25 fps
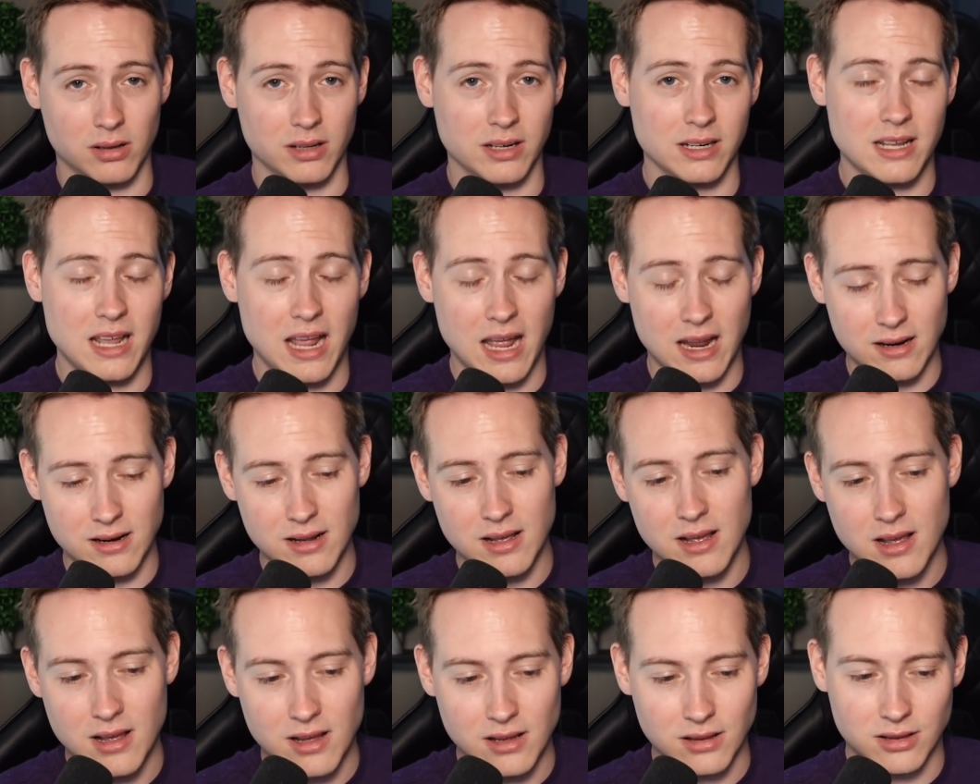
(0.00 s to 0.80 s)
And again,
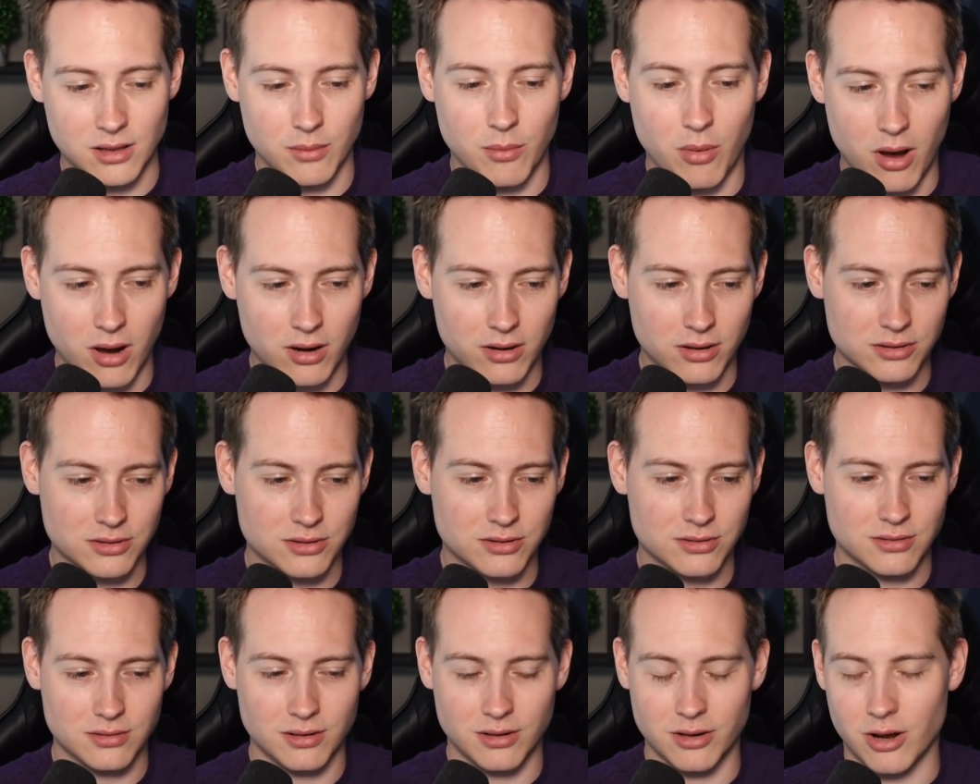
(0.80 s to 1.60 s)
the
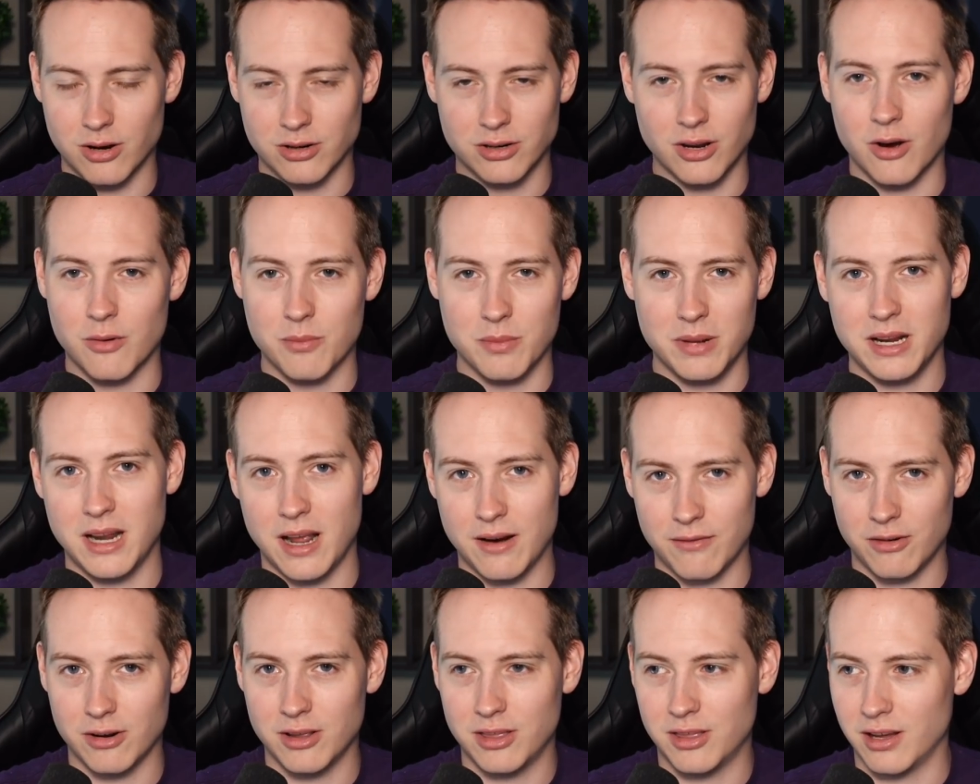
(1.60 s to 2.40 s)
models don't mean
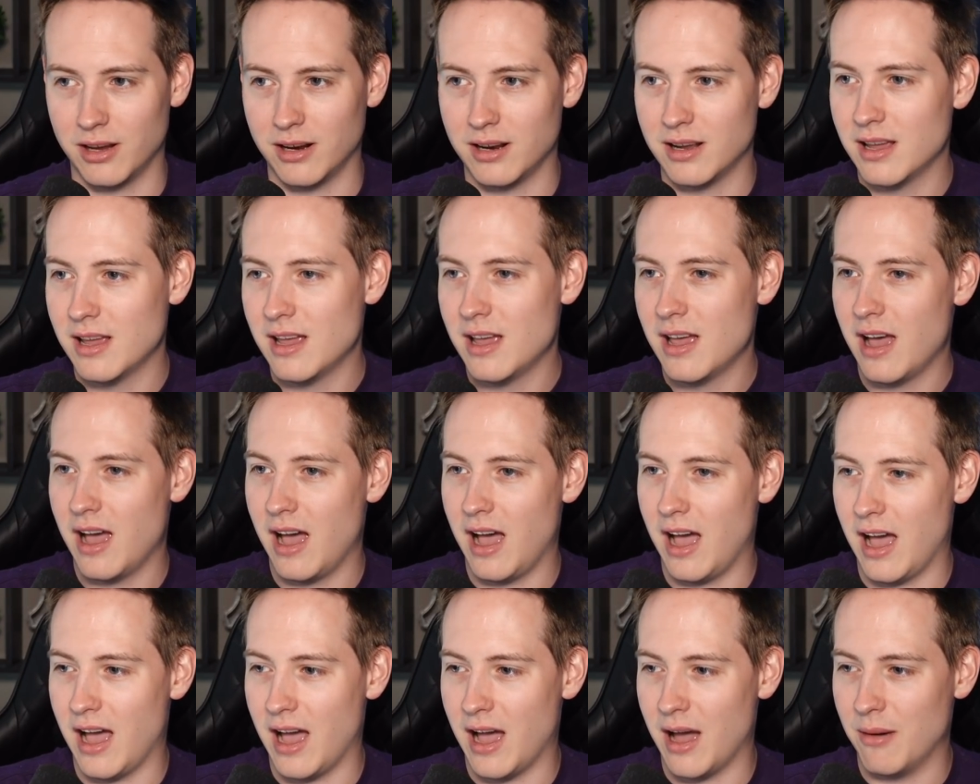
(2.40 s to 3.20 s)
everything,
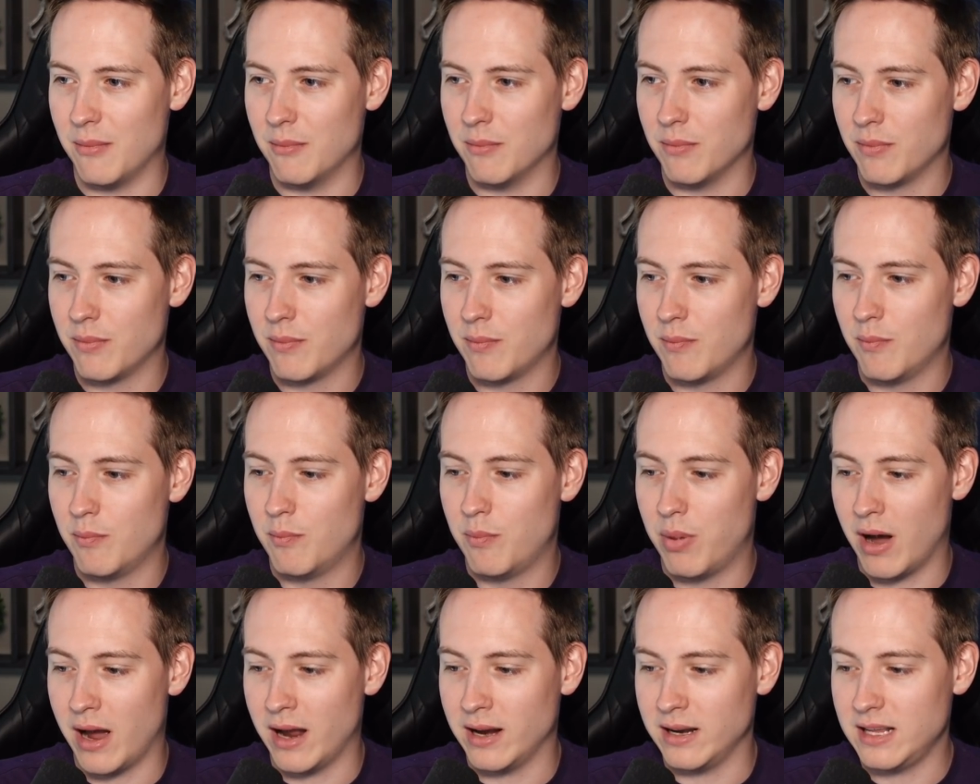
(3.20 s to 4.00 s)
um,
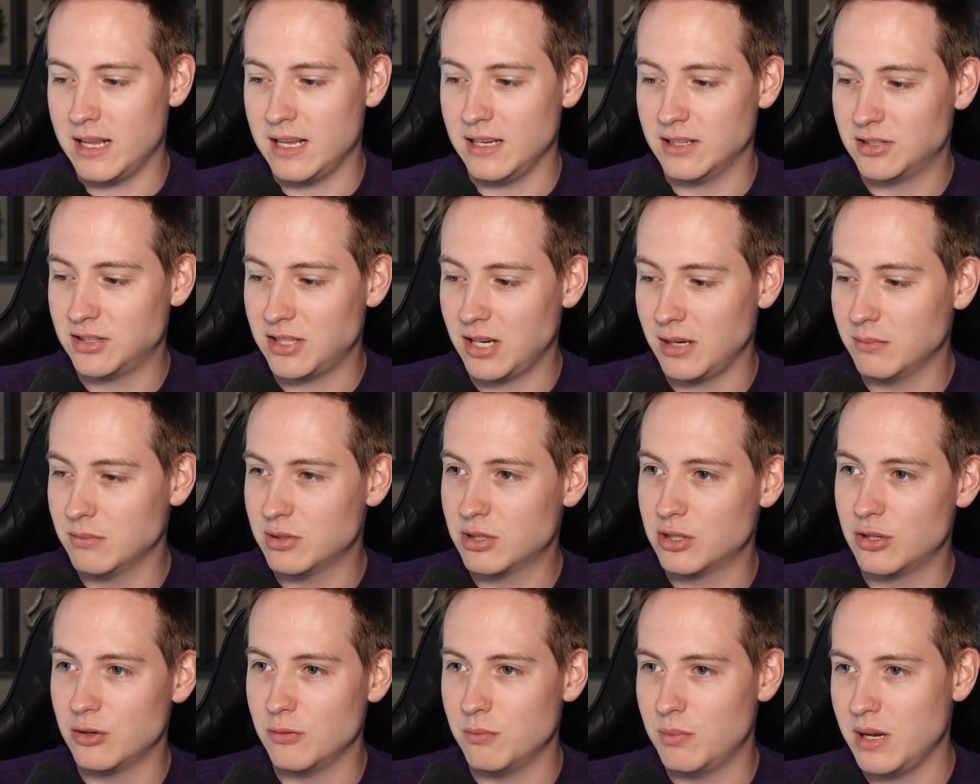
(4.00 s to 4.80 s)
but he
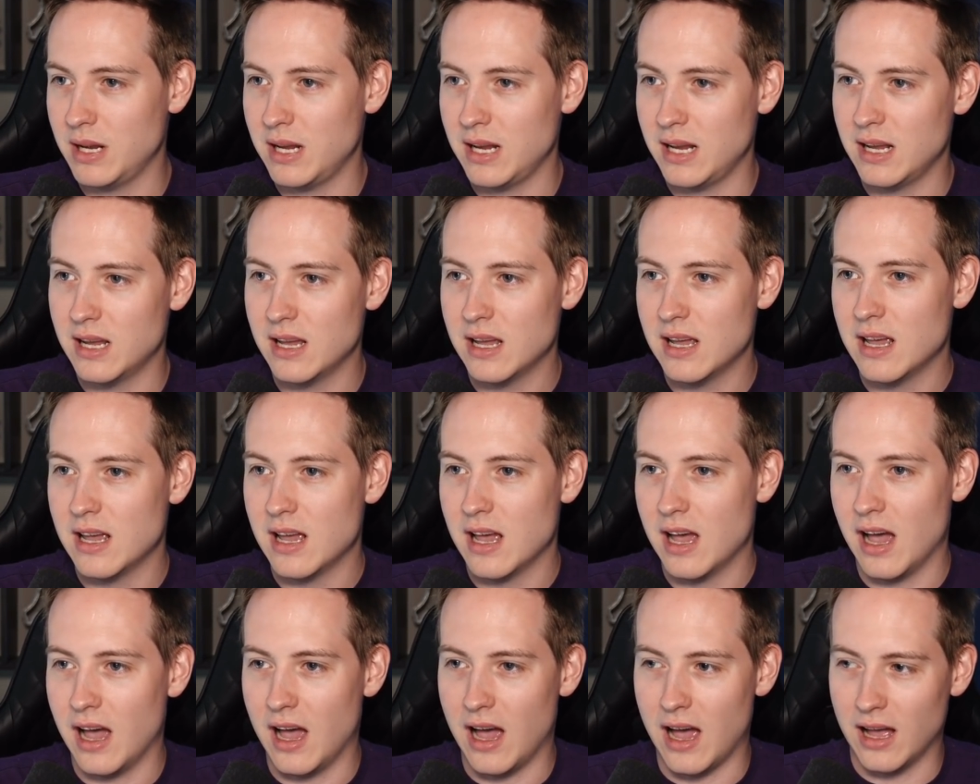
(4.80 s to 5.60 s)
seems to be,
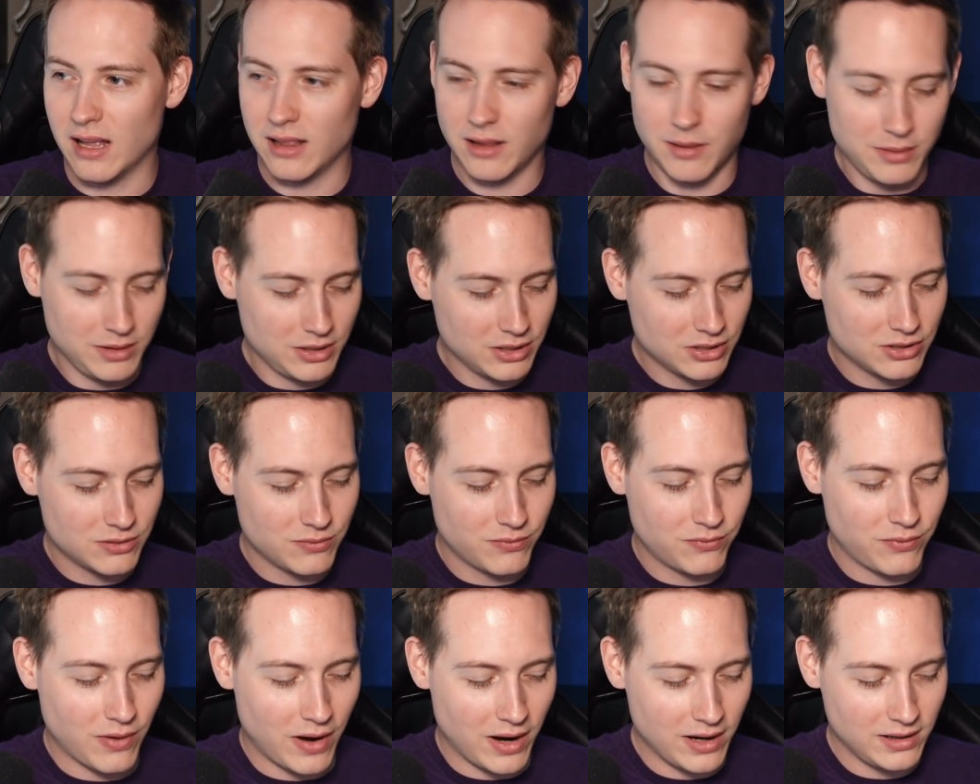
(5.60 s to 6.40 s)
uh, let me just
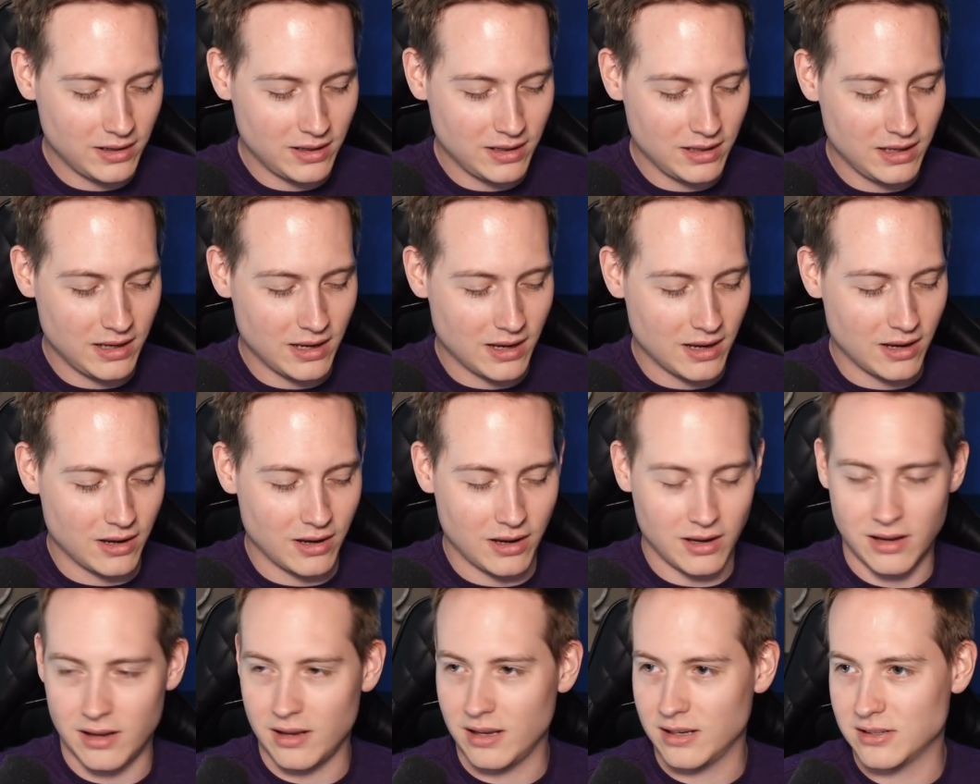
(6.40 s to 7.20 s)
find the
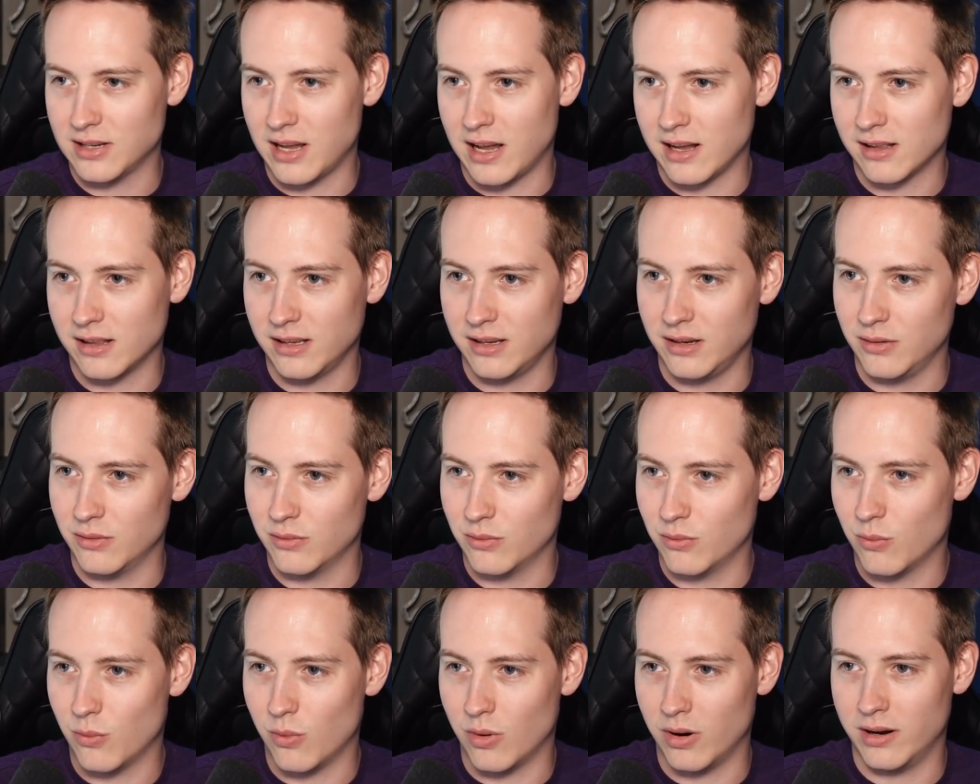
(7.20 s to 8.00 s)
uh, exactly
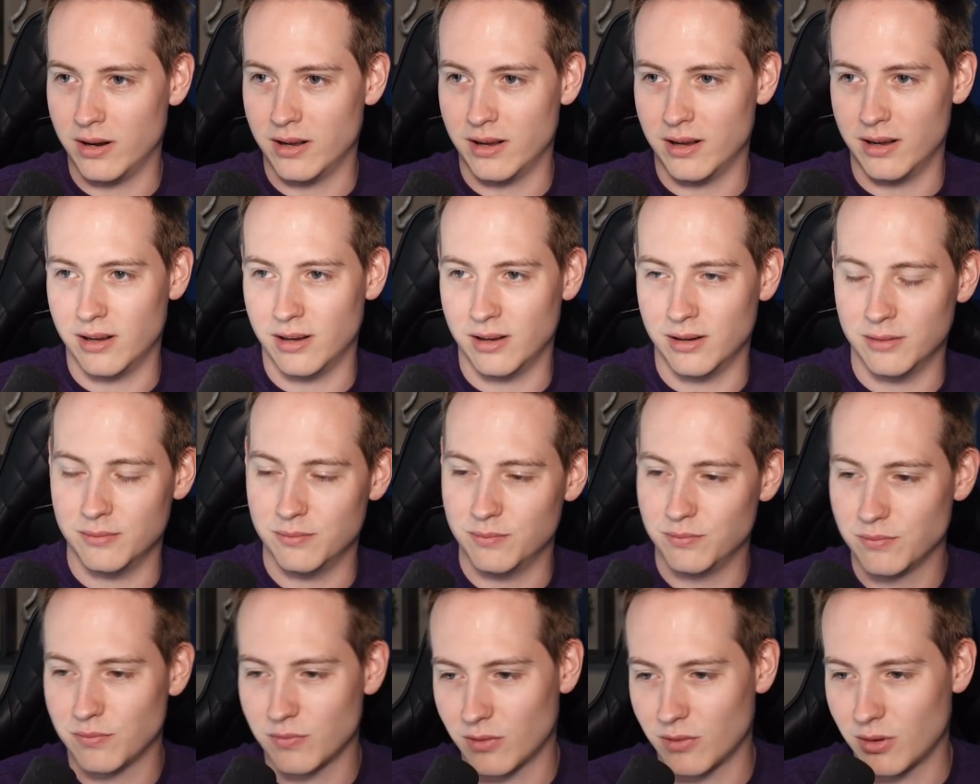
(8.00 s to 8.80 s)
what uh,
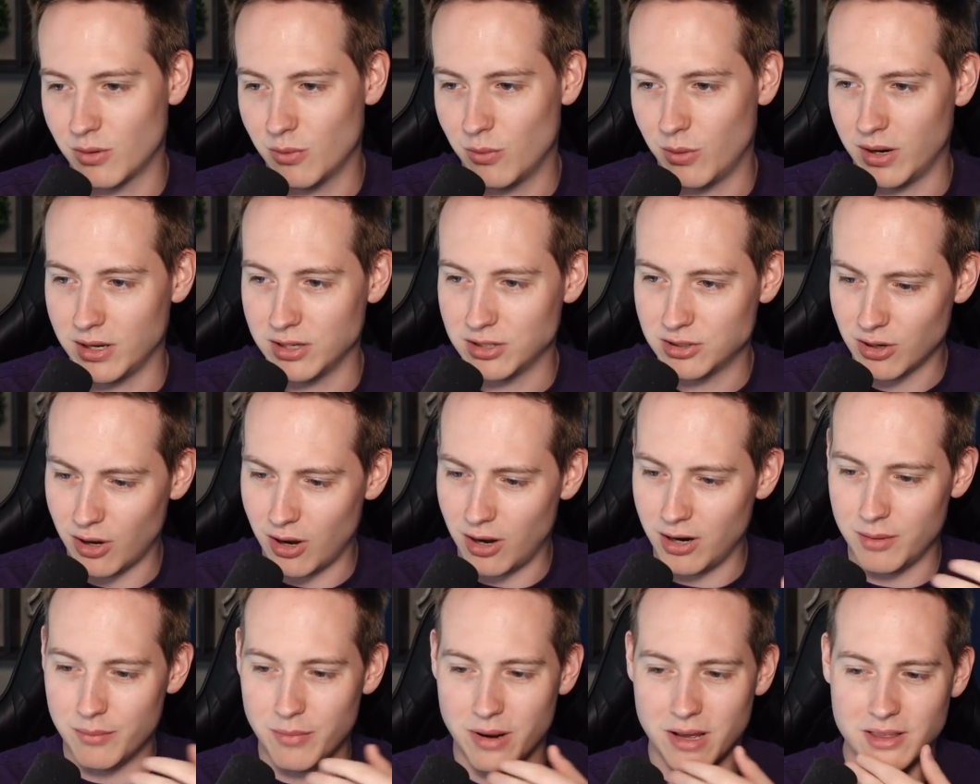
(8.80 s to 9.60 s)
what I saw on him.